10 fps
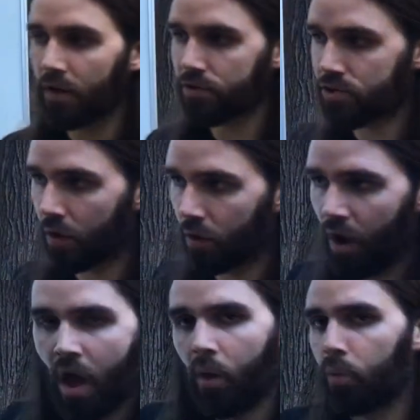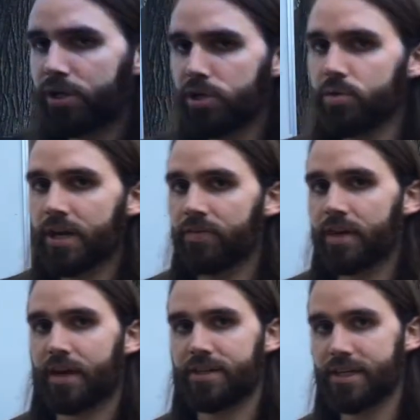So when you get the
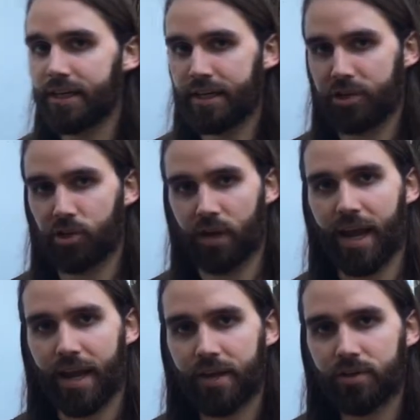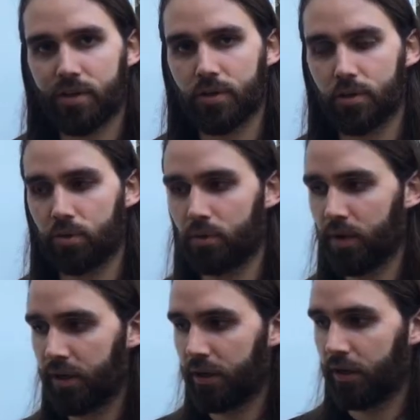idea in your head to
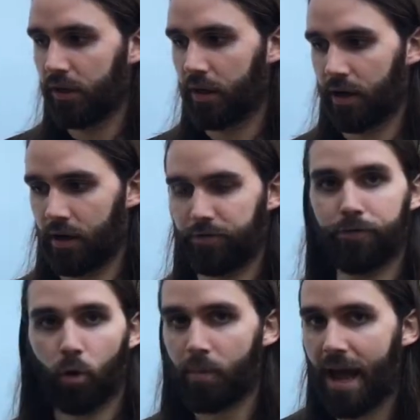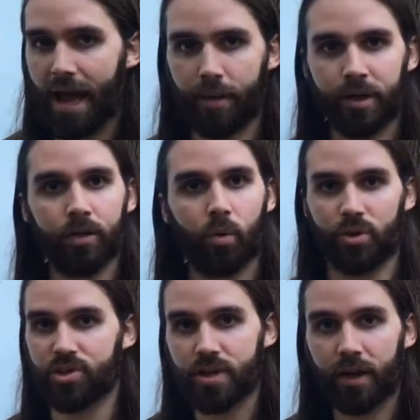form a habit or
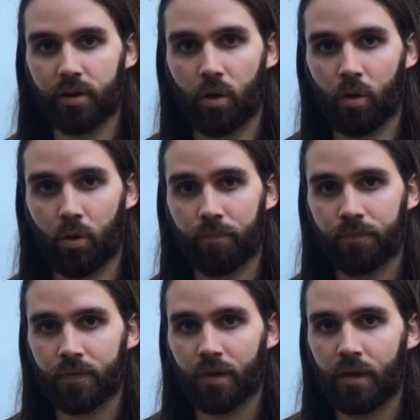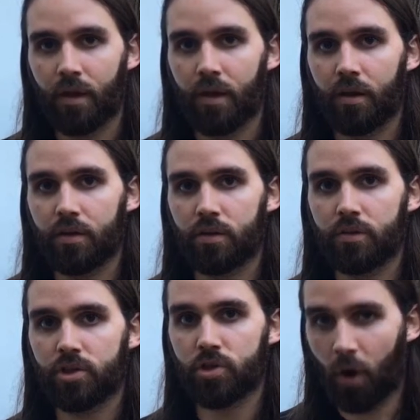set a goal,
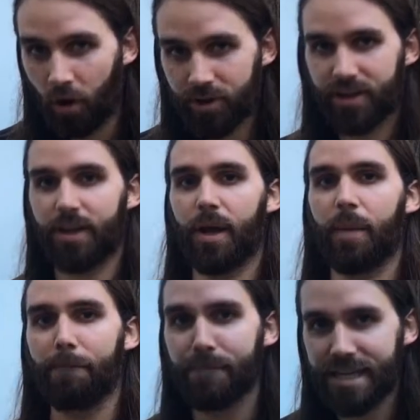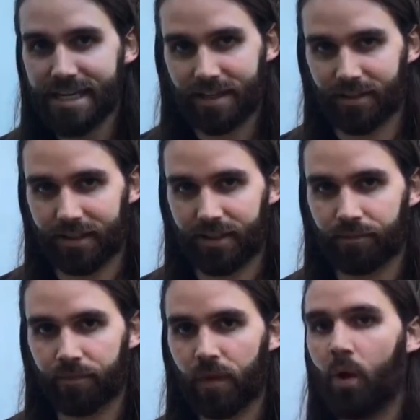start immediately.
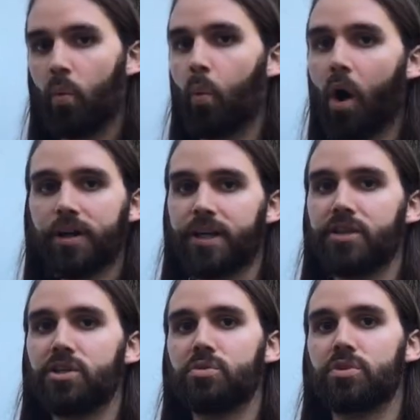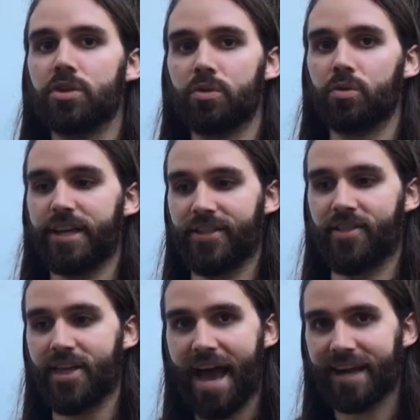What can you do
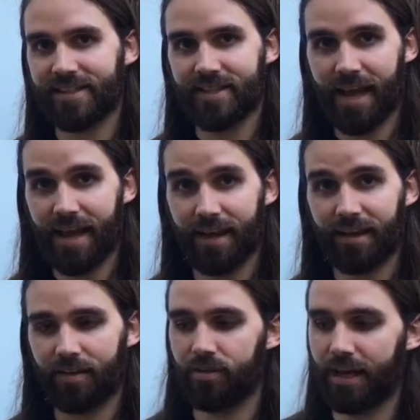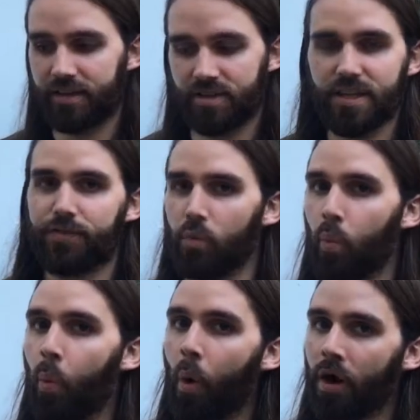in that day that is
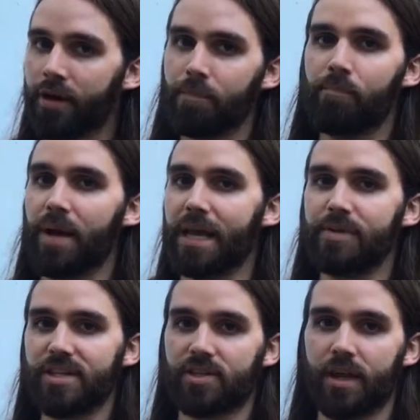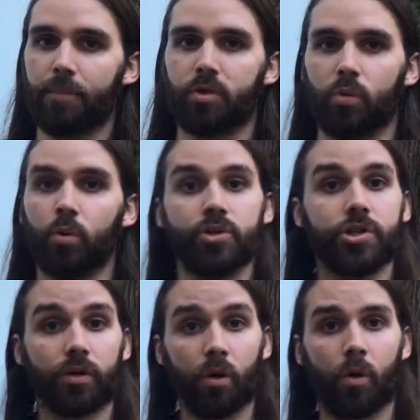even one baby step towards
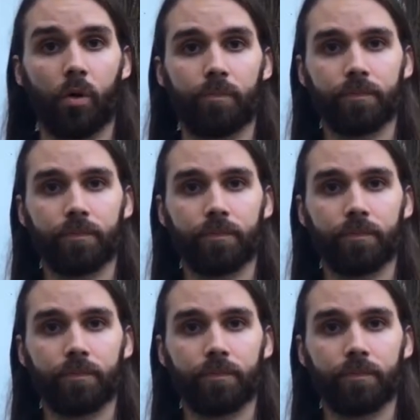your goal?